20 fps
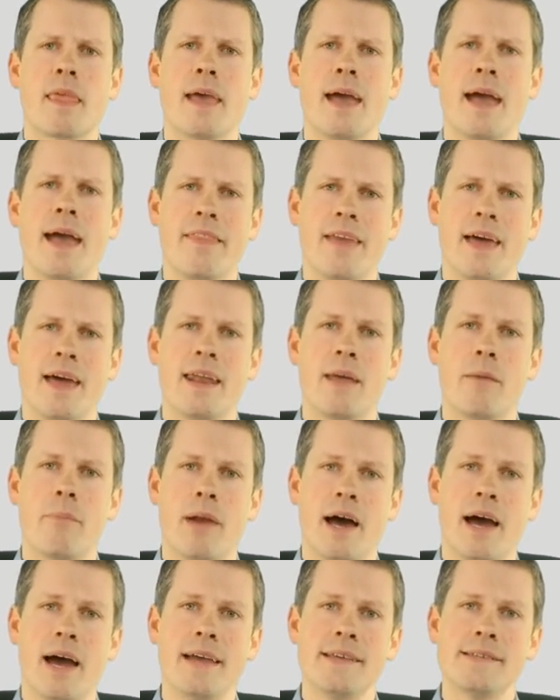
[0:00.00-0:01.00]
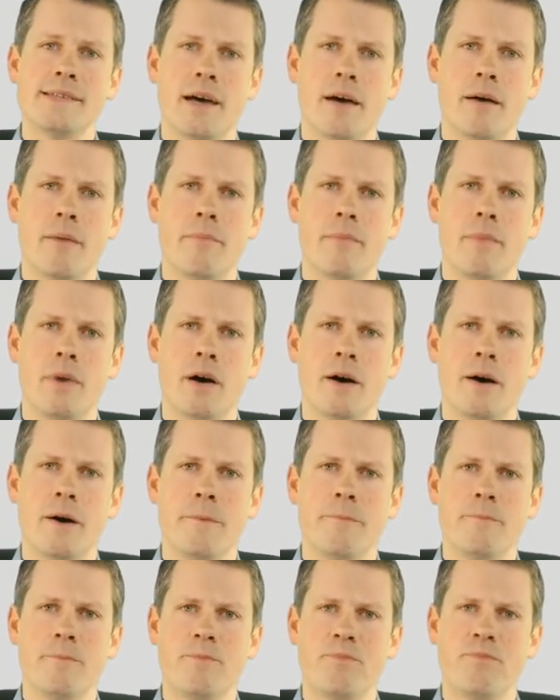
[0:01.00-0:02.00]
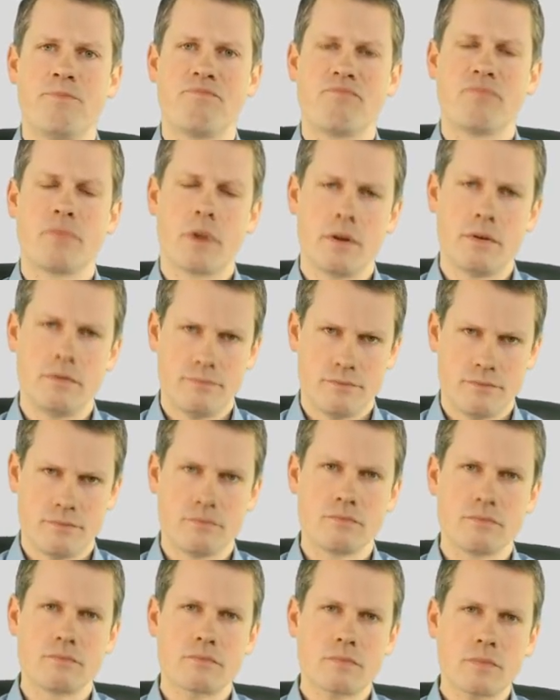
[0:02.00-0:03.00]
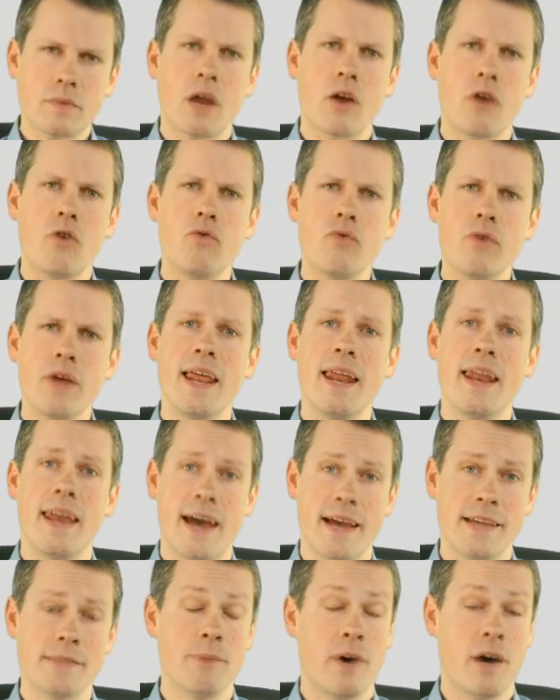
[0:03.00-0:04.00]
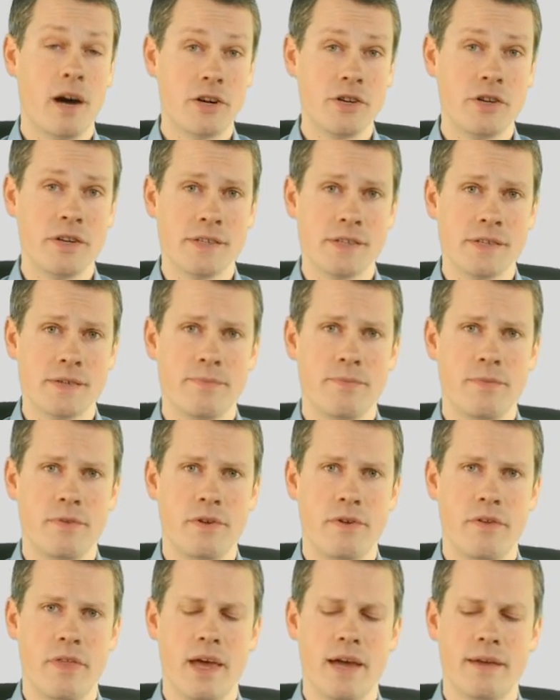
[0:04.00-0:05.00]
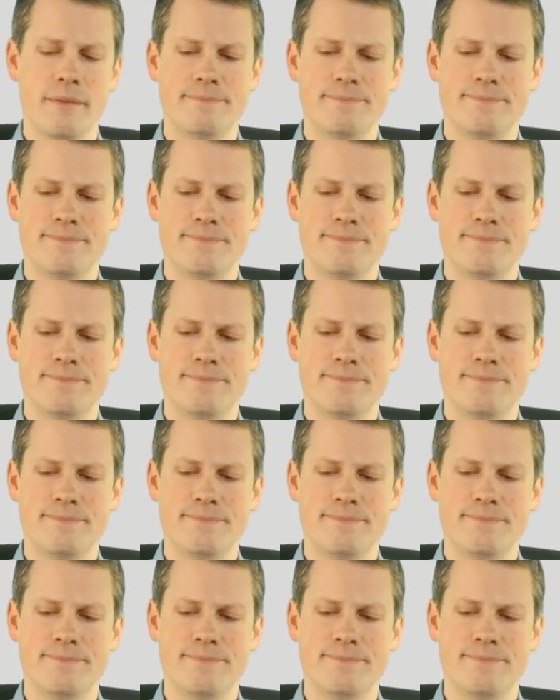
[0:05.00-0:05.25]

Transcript: and then apply some really nice margins to that.